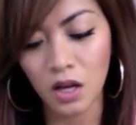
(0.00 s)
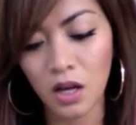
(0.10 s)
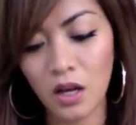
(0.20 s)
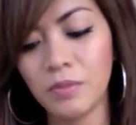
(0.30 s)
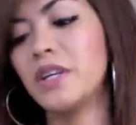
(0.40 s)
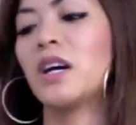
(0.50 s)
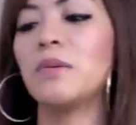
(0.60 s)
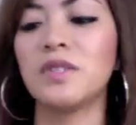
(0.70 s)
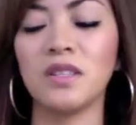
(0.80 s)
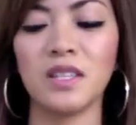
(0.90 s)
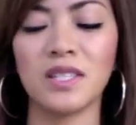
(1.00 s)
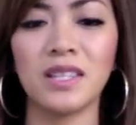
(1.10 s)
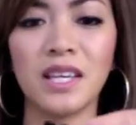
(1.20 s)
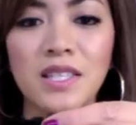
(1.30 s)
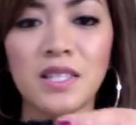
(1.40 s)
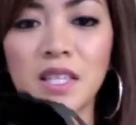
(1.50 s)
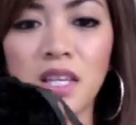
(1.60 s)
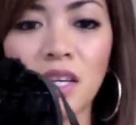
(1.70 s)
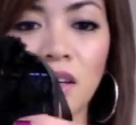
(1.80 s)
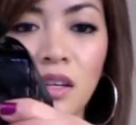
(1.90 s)
Um, it comes in this
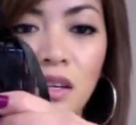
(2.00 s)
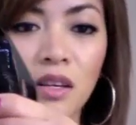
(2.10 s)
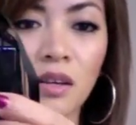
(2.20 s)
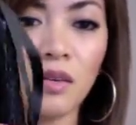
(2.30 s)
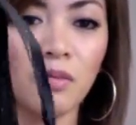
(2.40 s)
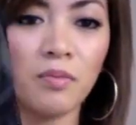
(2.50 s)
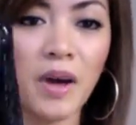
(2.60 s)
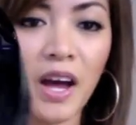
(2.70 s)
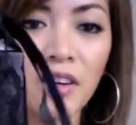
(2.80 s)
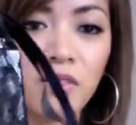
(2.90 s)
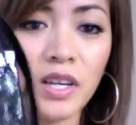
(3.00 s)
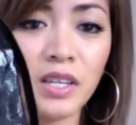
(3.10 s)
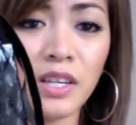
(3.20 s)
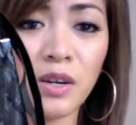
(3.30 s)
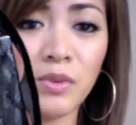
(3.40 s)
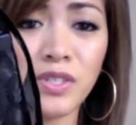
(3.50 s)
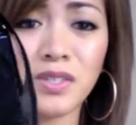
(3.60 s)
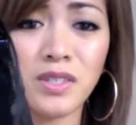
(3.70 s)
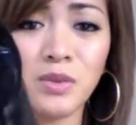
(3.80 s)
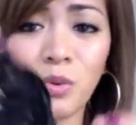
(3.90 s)
lacy bag right here, which
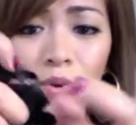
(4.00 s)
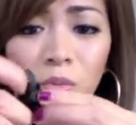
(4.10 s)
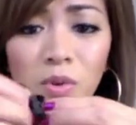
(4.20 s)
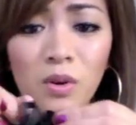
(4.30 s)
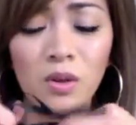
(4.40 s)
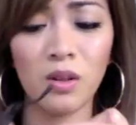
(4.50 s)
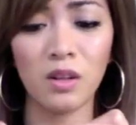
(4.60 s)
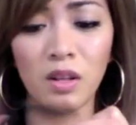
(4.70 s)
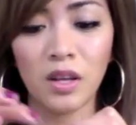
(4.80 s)
is adorable.